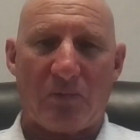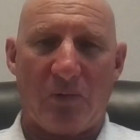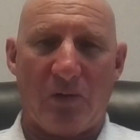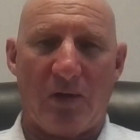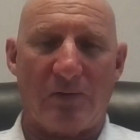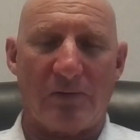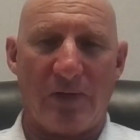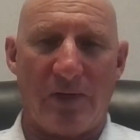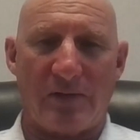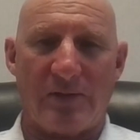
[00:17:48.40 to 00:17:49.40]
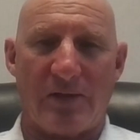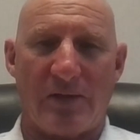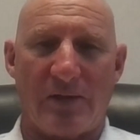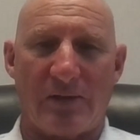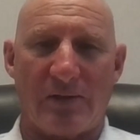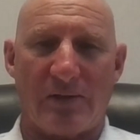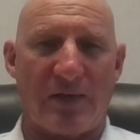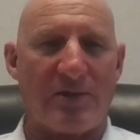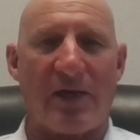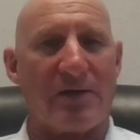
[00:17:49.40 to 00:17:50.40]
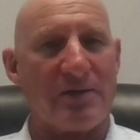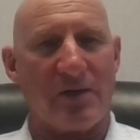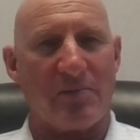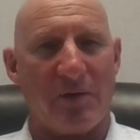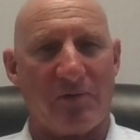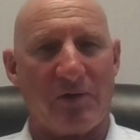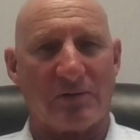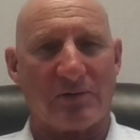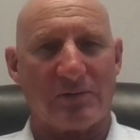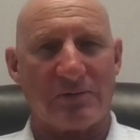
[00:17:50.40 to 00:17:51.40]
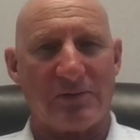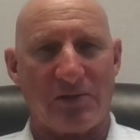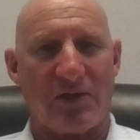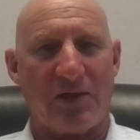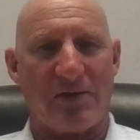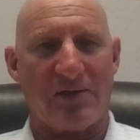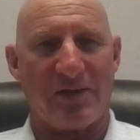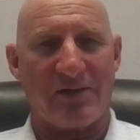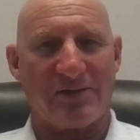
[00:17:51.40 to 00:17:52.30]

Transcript: Well, that's guaranteed, my friend. That's guaranteed.